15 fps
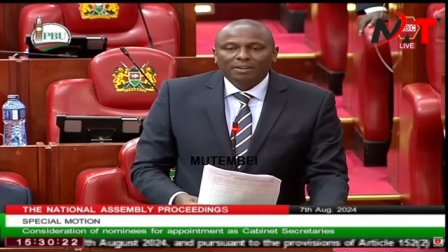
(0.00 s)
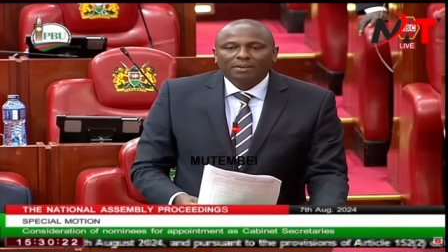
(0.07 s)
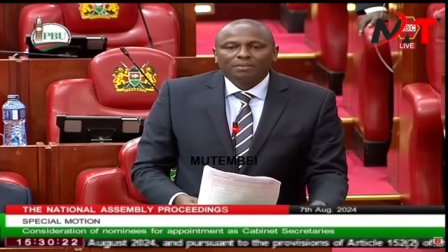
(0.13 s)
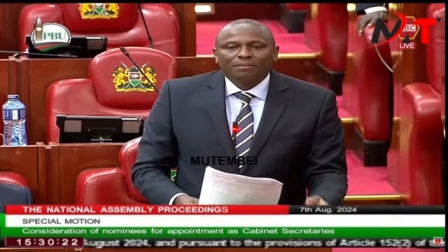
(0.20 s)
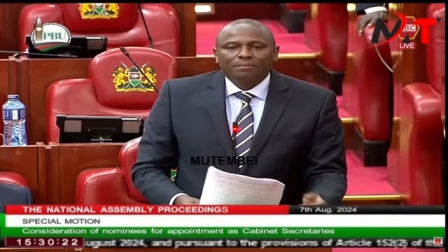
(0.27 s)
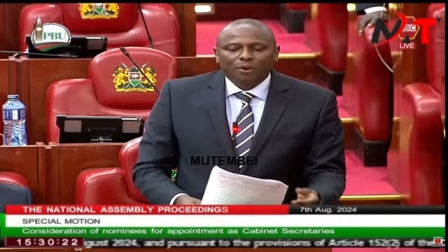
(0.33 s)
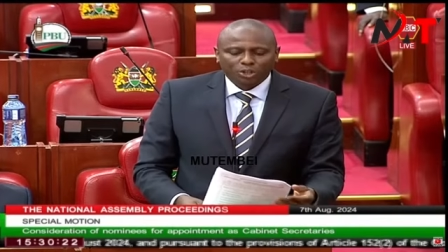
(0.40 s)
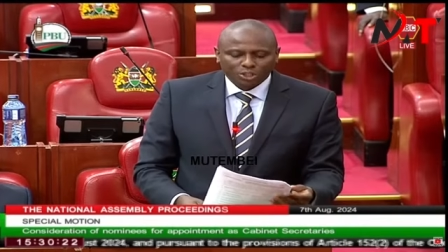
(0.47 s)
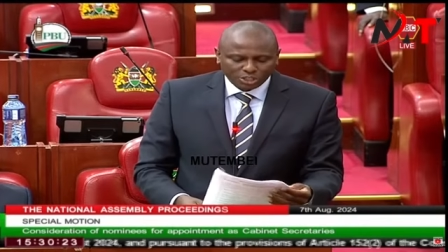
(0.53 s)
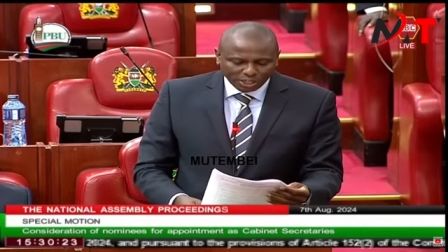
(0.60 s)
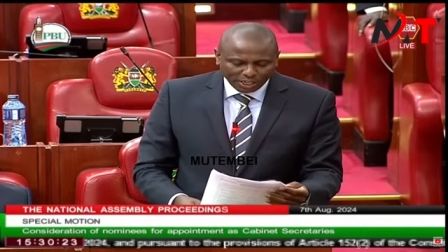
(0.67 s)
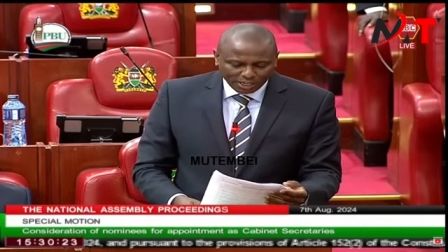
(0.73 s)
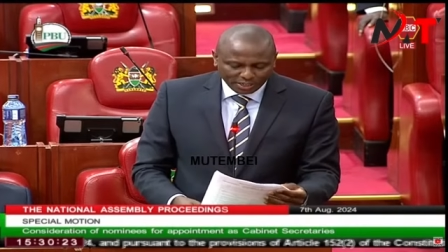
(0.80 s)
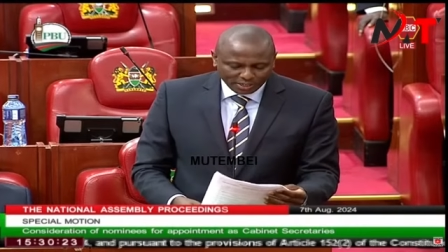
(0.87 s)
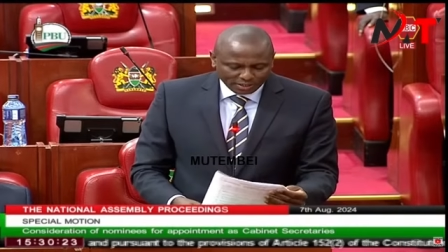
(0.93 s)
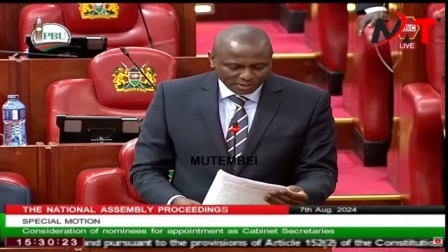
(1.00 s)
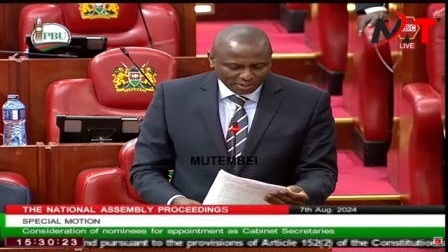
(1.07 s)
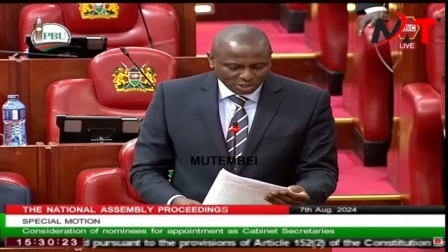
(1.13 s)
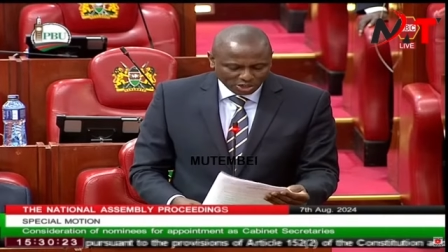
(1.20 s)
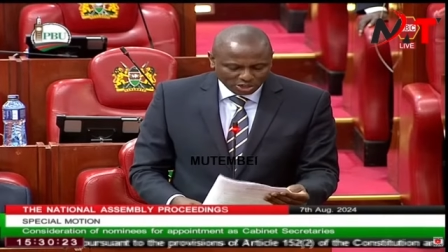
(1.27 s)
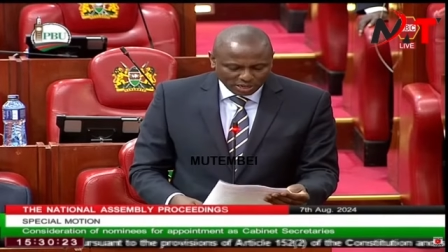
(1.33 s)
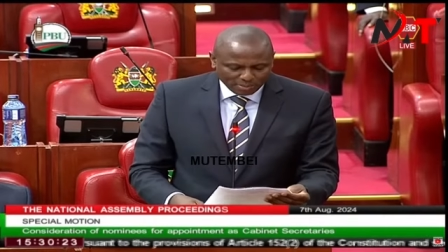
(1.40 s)
14, the
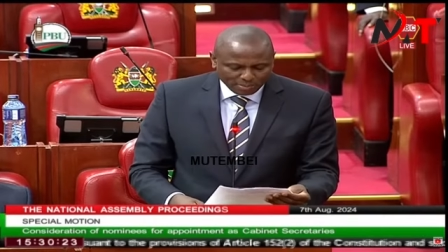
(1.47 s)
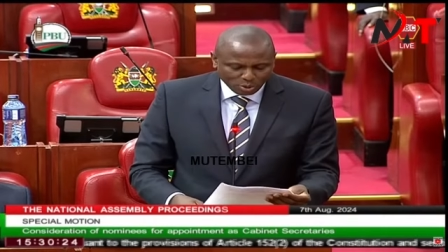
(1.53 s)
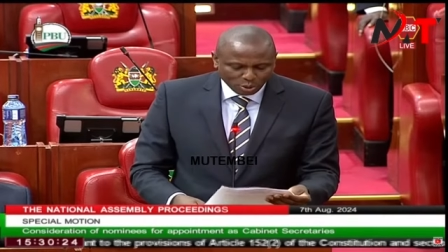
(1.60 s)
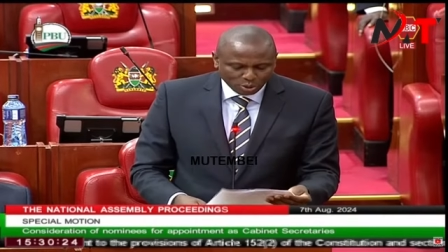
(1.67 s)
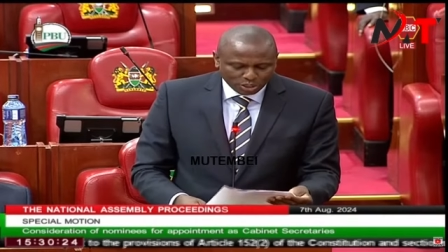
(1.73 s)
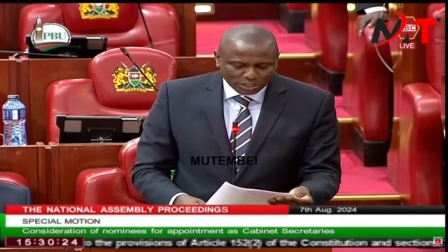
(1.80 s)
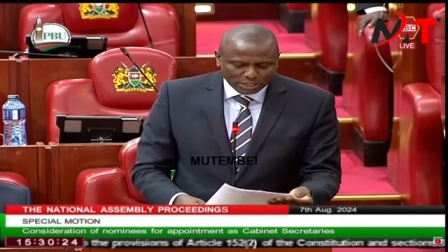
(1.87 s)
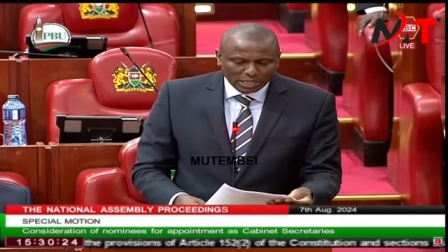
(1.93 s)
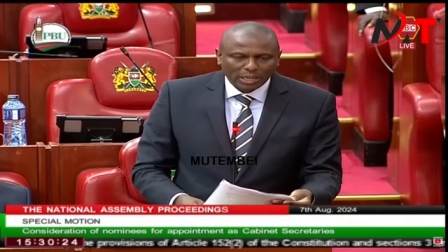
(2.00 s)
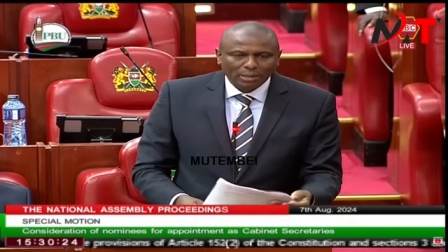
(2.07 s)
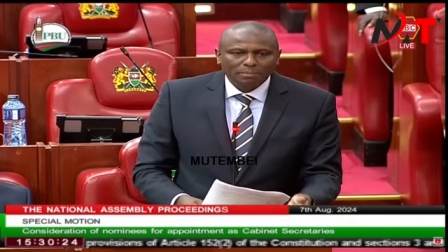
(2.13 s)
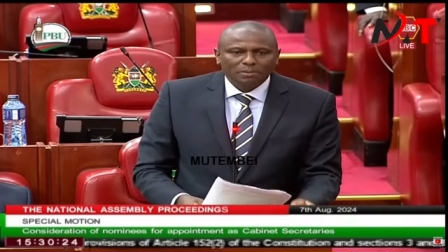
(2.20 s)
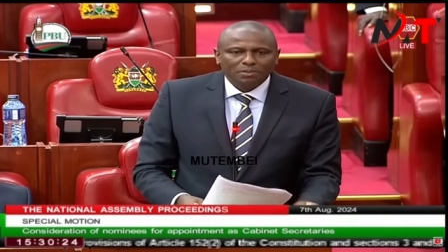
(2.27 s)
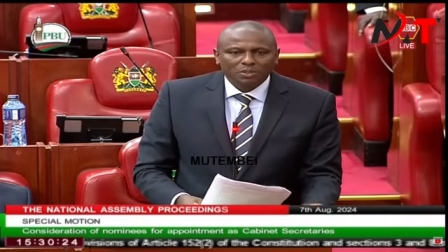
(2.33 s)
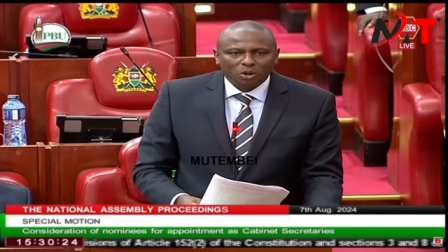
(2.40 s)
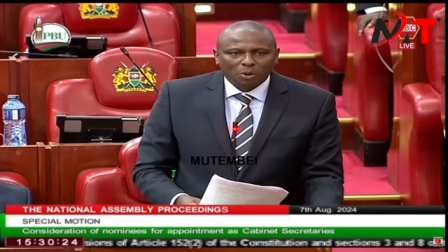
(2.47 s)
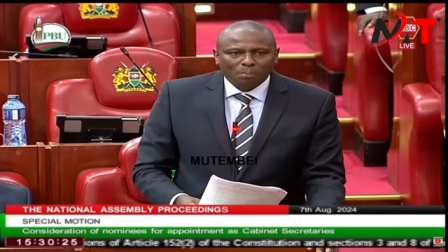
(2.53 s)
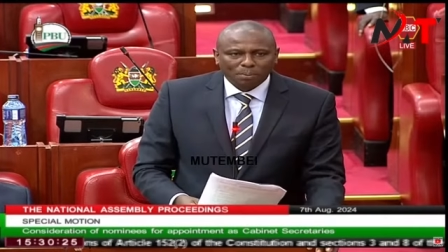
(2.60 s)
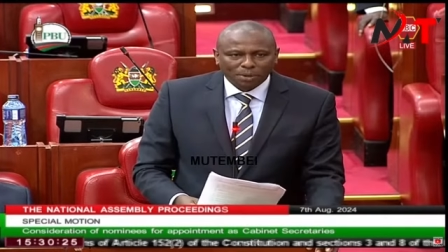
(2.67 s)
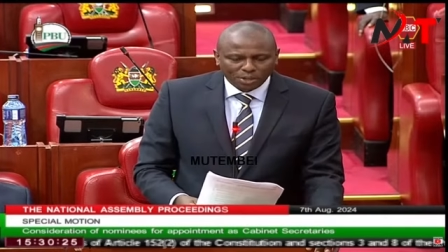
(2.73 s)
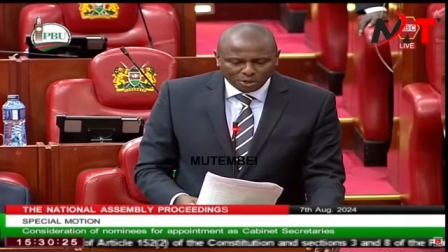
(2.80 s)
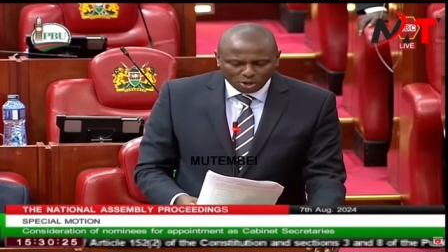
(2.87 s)
Honorable James
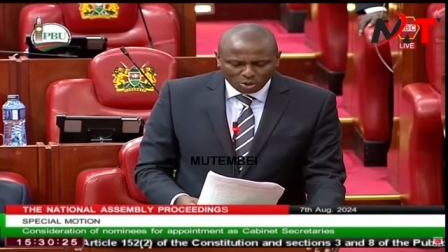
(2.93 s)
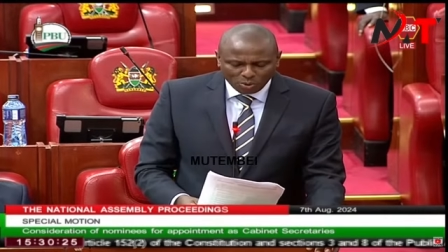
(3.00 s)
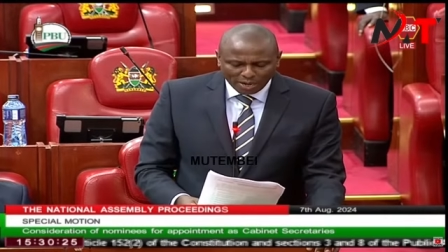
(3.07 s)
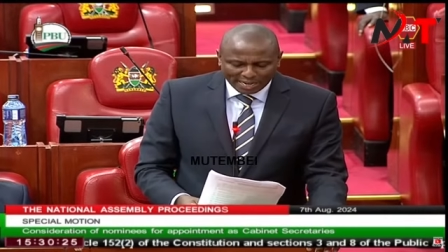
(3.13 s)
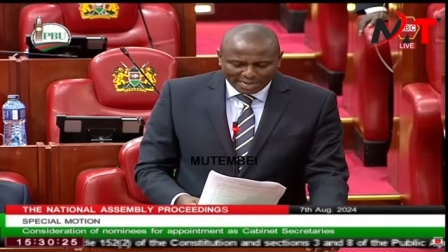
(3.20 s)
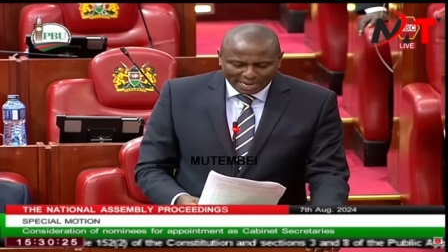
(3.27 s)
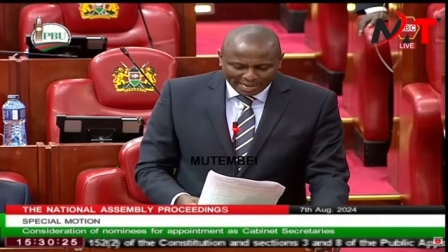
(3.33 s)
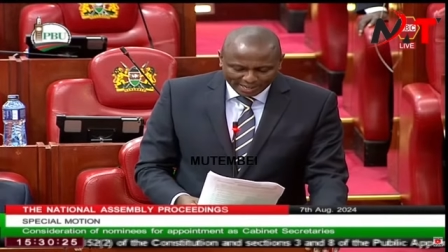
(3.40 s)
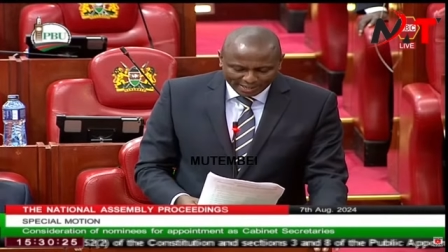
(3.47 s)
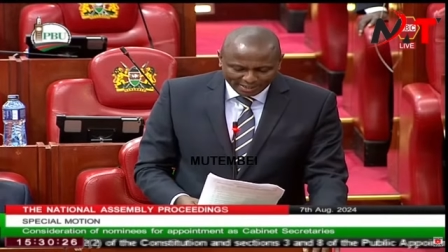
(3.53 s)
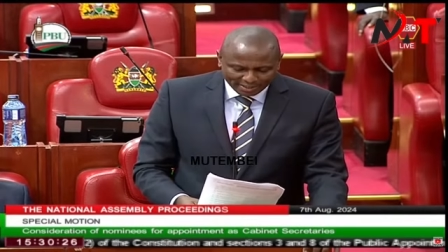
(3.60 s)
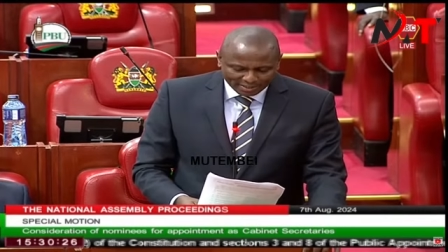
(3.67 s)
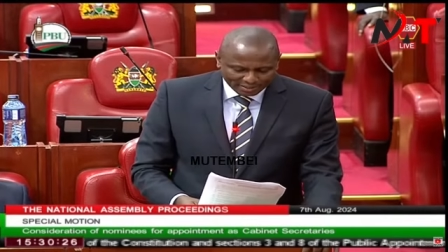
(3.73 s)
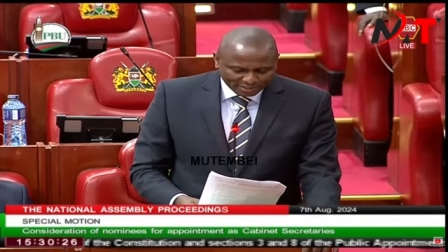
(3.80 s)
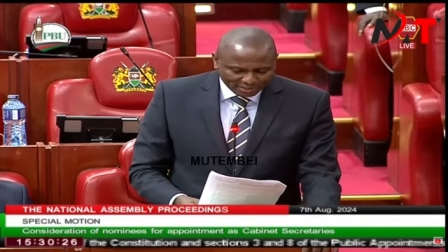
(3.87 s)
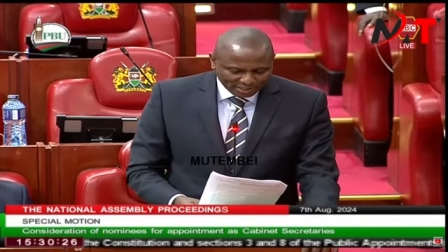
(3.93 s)
Opiyo Wandayi,